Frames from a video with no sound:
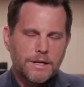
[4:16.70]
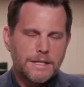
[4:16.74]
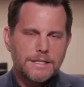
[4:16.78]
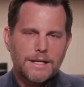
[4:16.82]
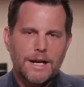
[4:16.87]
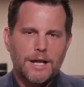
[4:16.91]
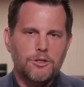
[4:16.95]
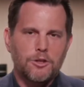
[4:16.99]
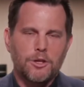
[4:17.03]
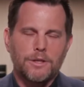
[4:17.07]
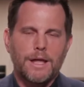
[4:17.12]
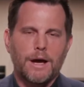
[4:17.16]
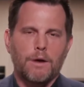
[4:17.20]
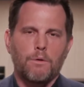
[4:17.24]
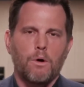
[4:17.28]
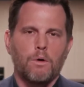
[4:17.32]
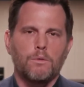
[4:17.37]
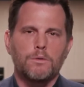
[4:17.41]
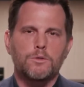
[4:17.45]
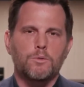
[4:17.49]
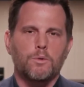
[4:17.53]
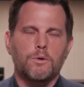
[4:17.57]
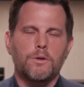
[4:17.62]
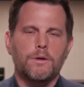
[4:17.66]
reason I thought that
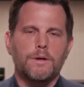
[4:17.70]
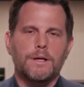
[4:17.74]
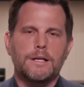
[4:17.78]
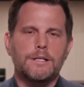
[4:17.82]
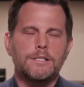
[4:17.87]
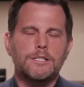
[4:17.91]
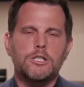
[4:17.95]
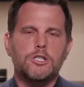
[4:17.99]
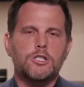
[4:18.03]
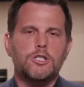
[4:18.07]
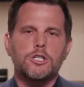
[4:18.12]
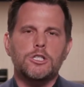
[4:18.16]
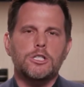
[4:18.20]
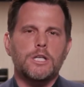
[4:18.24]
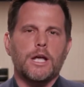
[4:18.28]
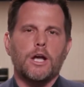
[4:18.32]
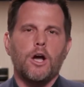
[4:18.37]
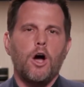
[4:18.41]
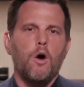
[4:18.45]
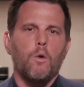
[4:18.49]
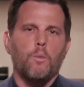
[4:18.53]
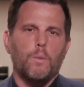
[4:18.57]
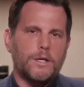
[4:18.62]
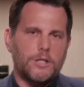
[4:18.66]
quote was worth it, because it's just
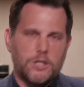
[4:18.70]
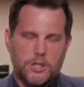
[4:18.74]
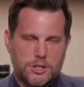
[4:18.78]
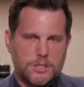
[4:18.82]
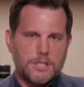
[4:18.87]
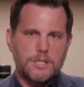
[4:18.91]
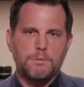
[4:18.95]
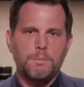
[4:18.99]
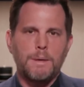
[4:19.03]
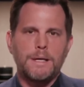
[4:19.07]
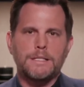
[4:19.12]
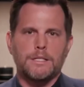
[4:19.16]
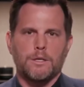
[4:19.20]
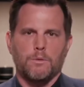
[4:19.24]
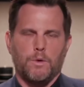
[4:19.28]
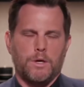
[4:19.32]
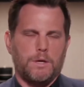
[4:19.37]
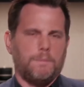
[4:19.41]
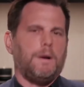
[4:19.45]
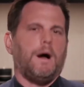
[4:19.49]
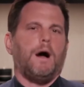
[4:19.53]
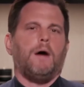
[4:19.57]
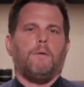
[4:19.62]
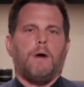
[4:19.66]
like, oh, we just dismiss it. What
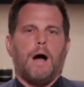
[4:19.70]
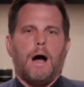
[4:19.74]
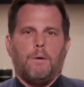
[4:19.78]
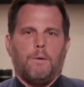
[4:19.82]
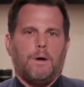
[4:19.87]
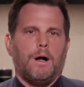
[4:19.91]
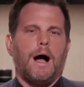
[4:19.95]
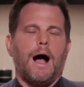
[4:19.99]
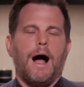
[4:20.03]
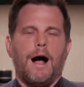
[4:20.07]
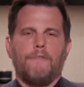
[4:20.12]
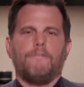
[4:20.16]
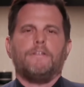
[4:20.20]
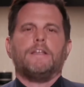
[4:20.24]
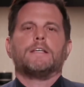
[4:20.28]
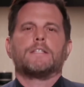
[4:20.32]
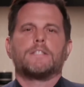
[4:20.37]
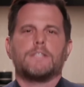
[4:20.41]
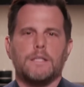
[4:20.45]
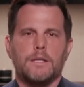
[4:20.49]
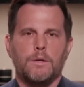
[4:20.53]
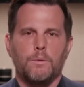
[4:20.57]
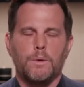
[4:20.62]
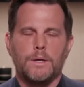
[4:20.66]
do you mean? Well,
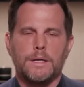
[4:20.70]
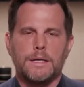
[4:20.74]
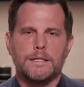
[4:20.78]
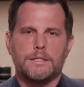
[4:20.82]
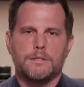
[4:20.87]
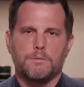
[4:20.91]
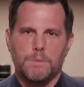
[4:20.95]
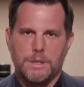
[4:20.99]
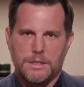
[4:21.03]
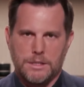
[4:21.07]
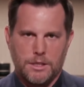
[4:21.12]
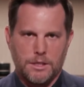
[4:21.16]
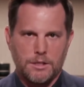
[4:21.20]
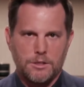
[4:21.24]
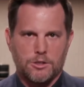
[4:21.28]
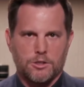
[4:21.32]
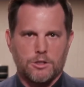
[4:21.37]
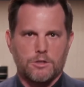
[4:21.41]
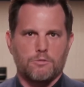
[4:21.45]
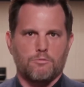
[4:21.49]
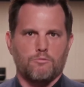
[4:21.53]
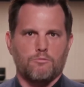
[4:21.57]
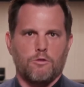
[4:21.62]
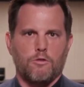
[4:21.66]
obviously we dismiss it. It's
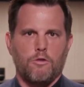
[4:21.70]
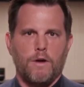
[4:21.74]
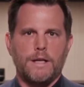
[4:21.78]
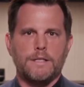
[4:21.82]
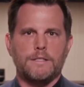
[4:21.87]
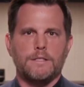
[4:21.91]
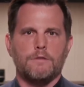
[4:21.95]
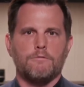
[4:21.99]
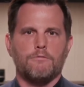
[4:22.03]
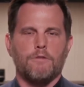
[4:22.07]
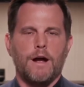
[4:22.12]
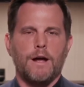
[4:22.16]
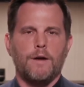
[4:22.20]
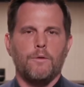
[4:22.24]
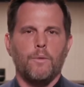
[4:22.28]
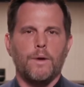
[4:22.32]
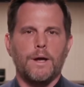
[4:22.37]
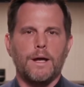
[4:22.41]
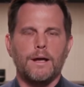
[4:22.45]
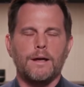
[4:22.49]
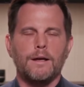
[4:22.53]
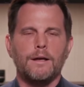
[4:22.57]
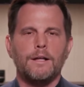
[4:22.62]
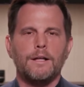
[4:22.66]
just crazy
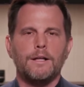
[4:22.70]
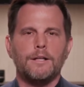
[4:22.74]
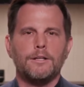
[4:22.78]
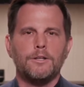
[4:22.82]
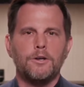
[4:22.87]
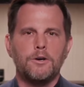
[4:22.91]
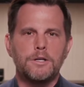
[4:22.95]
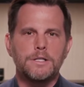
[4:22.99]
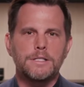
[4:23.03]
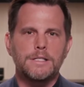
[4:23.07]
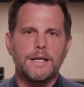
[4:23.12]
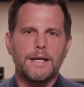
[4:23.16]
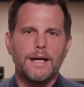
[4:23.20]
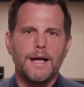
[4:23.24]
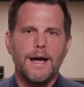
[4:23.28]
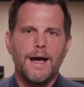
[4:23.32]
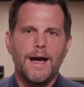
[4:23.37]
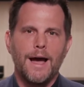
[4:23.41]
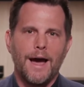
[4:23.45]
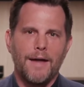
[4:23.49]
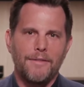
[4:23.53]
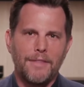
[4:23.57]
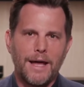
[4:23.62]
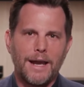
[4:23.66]
right-wing lunacy.
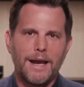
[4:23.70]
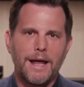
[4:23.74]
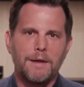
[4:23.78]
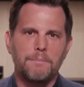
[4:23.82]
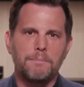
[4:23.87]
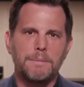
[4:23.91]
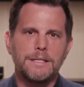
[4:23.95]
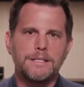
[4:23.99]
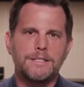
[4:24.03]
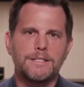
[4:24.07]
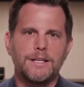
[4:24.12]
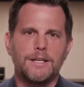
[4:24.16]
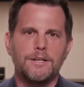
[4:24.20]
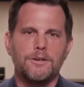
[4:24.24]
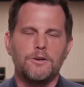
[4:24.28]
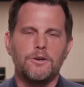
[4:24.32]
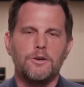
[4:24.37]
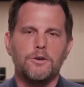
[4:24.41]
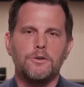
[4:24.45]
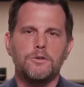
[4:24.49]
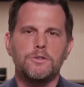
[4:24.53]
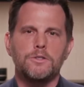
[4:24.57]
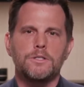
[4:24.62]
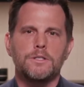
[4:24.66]
And then NBC
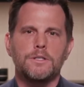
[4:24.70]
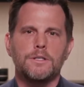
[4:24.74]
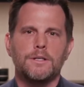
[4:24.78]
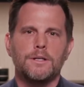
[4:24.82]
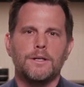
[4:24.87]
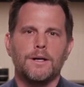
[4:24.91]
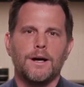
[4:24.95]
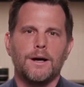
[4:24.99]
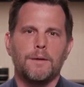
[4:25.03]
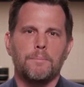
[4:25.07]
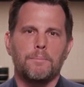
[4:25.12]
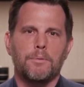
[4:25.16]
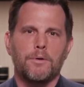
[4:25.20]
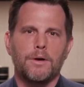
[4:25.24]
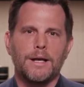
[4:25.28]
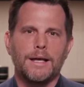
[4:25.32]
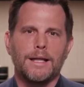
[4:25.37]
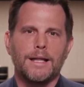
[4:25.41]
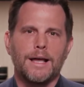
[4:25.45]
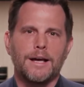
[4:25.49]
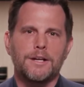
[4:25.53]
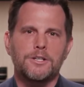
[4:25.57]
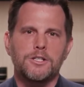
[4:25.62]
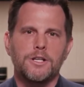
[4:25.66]
News,
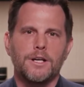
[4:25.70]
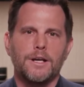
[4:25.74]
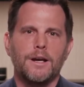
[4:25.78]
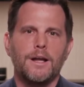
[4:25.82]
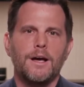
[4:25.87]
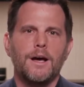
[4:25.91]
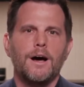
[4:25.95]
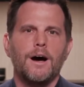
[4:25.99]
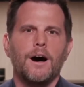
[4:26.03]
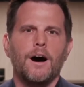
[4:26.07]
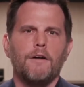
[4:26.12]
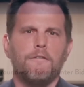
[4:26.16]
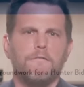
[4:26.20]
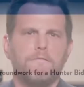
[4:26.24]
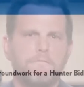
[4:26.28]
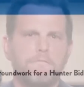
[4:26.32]
pre-election, a